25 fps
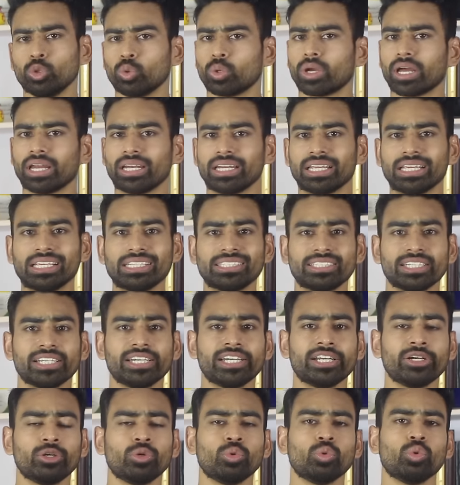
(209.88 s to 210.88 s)
You can
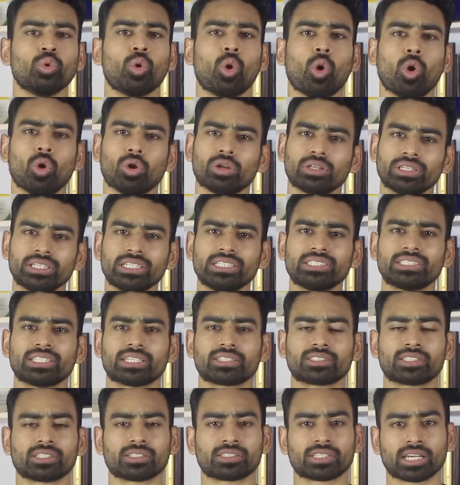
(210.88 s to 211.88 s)
easily do all these
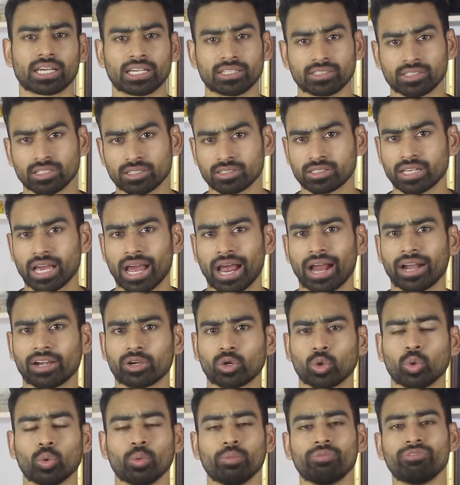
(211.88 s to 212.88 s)
exercises
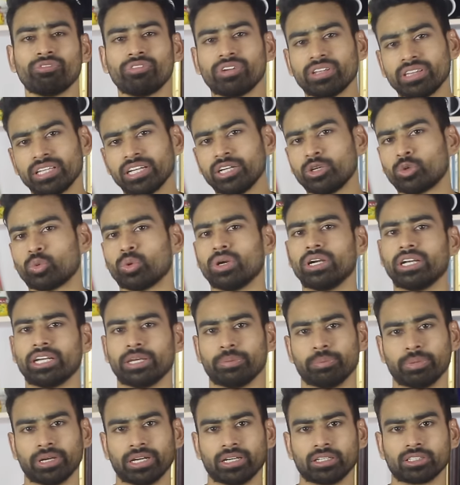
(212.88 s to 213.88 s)
at home within
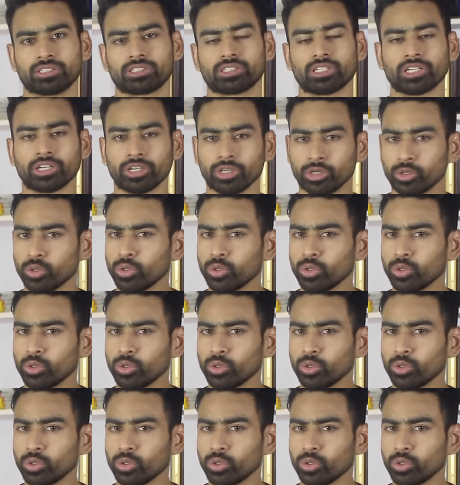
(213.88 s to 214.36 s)
20 minutes.